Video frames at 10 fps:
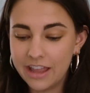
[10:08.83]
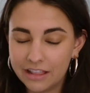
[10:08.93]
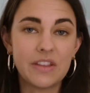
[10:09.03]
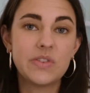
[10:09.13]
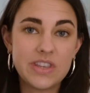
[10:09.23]

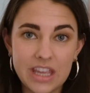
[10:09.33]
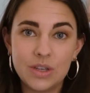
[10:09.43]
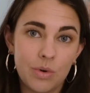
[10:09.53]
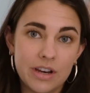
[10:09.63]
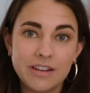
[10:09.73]
Let's say
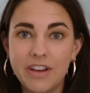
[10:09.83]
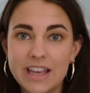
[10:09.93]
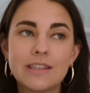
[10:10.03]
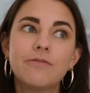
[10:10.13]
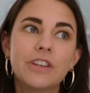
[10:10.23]
you want to
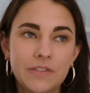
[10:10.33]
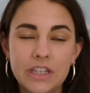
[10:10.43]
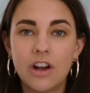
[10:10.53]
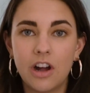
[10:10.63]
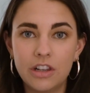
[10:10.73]
invest
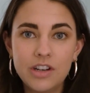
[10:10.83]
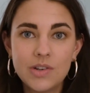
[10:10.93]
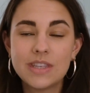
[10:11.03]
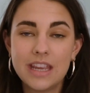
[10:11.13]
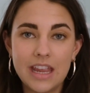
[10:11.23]

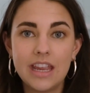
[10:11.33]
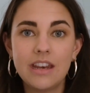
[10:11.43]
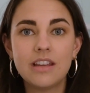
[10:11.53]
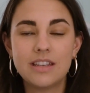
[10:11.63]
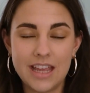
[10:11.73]
$50
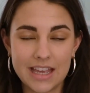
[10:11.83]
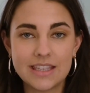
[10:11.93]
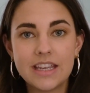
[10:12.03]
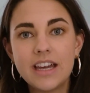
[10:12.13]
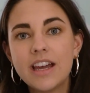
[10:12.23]
in
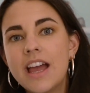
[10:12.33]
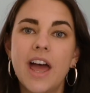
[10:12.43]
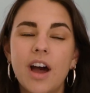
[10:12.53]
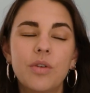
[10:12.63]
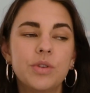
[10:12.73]
Tesla.
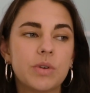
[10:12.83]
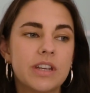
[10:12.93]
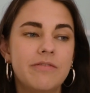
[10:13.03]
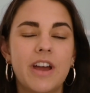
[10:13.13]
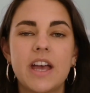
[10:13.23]
Now you
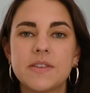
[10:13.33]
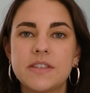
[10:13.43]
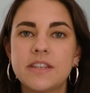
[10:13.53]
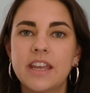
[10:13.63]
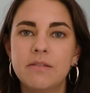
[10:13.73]
can
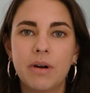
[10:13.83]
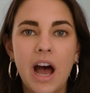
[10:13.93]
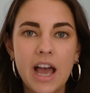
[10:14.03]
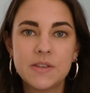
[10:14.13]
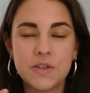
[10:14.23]
invest and
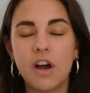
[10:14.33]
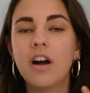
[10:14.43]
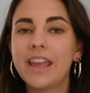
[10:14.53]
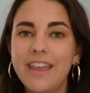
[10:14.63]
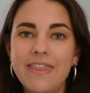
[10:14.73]
buy
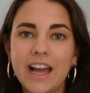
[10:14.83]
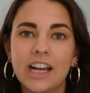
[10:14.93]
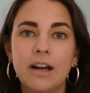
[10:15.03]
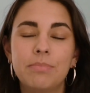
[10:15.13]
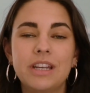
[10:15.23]
stock in that
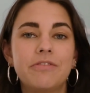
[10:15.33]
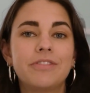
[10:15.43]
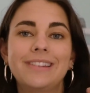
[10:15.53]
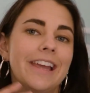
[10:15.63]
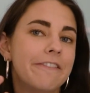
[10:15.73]
company
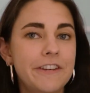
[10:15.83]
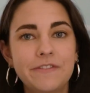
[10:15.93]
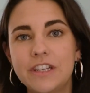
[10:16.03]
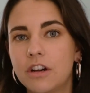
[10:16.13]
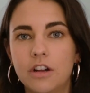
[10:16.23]
for like
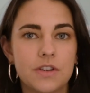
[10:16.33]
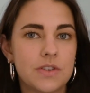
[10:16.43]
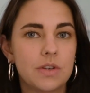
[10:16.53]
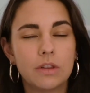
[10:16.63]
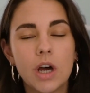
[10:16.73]

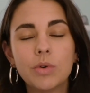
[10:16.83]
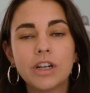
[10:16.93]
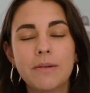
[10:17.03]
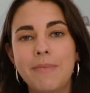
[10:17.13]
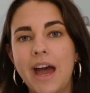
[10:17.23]
$50 or
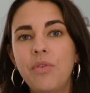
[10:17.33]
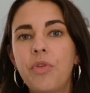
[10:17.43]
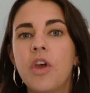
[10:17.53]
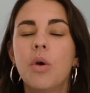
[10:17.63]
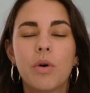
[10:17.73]
lower
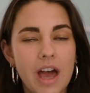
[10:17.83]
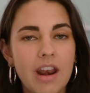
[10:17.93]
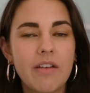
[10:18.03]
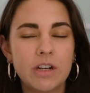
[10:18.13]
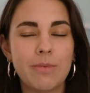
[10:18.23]
amounts without
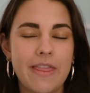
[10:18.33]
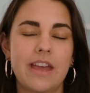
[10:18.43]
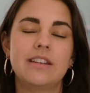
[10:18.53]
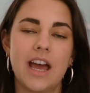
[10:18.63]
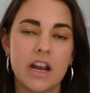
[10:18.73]
having to buy
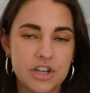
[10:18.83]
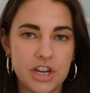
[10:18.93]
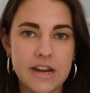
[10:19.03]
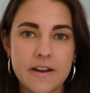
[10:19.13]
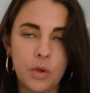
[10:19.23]
that entire
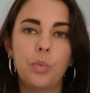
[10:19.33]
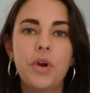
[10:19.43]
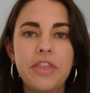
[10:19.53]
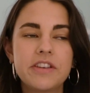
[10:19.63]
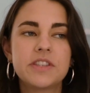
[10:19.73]
share.
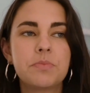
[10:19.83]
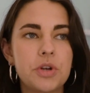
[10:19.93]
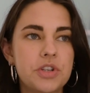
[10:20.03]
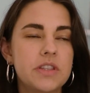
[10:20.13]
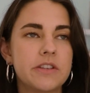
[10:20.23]
With this
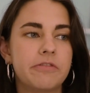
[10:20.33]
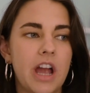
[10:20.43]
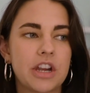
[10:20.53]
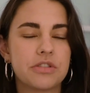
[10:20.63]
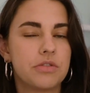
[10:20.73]
emergence of
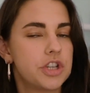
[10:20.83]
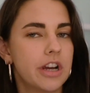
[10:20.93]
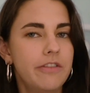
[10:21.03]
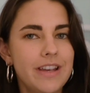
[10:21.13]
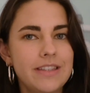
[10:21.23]
fractional
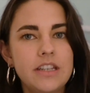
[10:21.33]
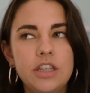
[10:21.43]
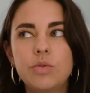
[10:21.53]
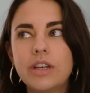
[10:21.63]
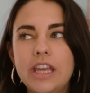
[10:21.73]
share
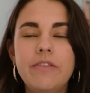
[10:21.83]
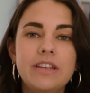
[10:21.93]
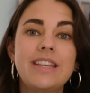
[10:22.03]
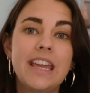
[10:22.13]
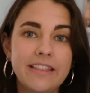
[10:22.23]
investing, you could
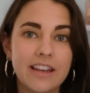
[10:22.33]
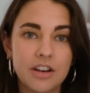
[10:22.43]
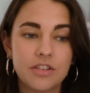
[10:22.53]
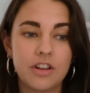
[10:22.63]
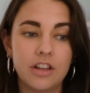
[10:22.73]
even take that
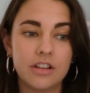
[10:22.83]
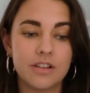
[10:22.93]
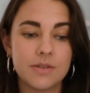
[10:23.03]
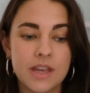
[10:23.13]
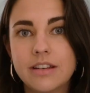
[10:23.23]

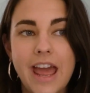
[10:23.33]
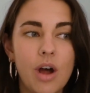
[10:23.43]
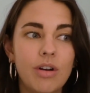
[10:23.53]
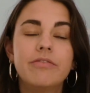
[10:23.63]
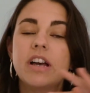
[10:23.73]
$100,
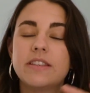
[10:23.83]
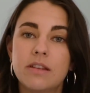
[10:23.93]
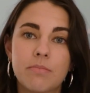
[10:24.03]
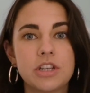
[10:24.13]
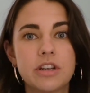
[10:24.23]
now invest in
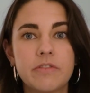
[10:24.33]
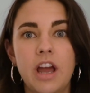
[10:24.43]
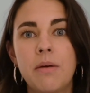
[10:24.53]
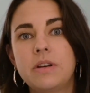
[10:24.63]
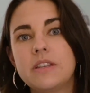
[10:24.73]
a bunch of different
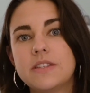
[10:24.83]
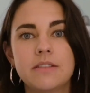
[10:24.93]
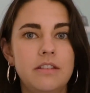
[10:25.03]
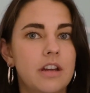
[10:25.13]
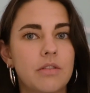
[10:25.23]
companies
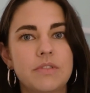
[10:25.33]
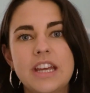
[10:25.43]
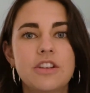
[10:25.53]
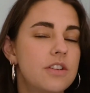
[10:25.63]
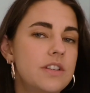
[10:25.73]
to, you know,
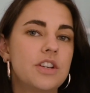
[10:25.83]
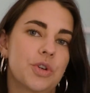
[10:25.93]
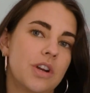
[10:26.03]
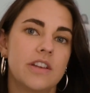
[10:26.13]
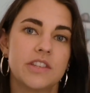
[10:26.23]
$10 here,
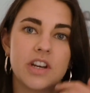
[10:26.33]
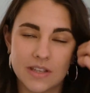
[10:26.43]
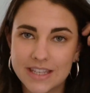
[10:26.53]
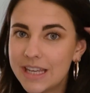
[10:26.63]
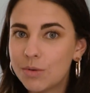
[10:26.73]
$20 there,
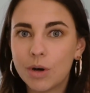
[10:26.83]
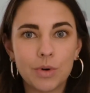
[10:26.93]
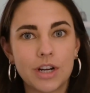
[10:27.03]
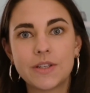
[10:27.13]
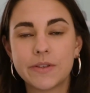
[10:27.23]
see what
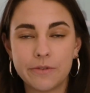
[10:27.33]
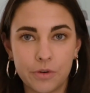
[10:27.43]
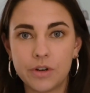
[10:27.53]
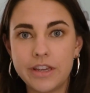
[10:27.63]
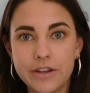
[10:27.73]
works
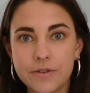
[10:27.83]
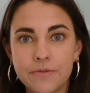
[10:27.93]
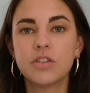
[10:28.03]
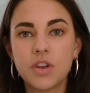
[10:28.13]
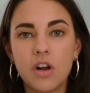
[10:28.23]
for you.
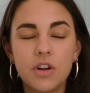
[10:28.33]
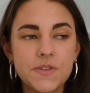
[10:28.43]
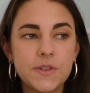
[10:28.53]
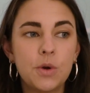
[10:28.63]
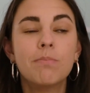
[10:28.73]
There's
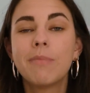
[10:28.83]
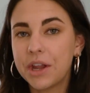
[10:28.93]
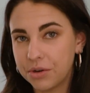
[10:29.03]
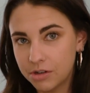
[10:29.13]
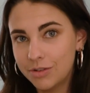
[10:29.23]
also
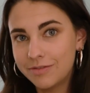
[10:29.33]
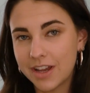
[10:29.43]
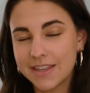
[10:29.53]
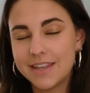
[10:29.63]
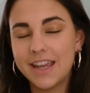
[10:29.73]
micro
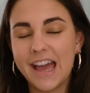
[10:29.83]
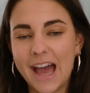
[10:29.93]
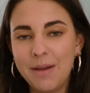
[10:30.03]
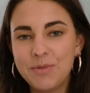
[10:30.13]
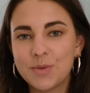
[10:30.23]
investing
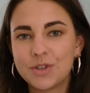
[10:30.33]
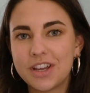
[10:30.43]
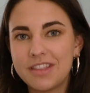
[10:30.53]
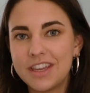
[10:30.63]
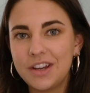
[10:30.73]
apps, which
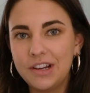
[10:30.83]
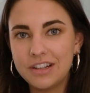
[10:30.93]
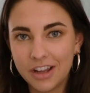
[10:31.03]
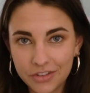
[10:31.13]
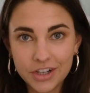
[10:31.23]
I think are
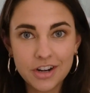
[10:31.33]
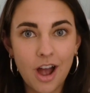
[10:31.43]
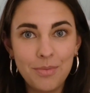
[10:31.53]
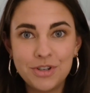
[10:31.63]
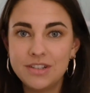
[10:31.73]
another good
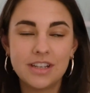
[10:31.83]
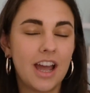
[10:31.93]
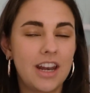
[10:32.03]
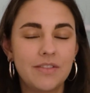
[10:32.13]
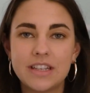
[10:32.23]
option to
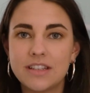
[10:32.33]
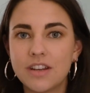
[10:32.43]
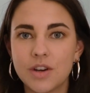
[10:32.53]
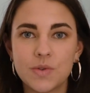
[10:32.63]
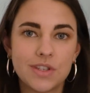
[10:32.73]
kind of get to
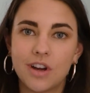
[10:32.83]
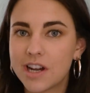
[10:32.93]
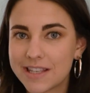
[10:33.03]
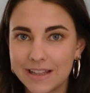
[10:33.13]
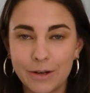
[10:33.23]
know
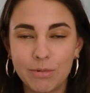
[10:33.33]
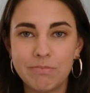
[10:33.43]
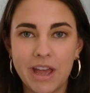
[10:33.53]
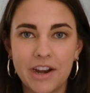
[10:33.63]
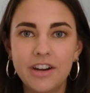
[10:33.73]
stocks a little
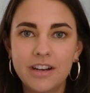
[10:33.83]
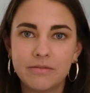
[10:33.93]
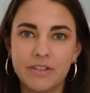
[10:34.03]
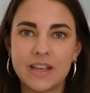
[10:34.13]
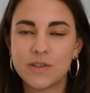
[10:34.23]
bit better and
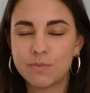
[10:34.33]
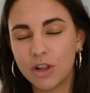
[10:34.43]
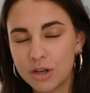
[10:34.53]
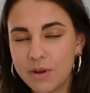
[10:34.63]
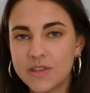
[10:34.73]
invest
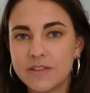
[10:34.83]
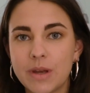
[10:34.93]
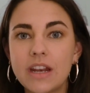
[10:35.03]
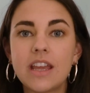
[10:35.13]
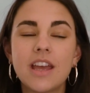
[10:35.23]
smaller amounts of
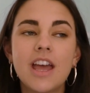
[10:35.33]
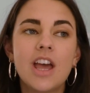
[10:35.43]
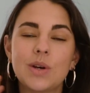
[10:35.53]
money.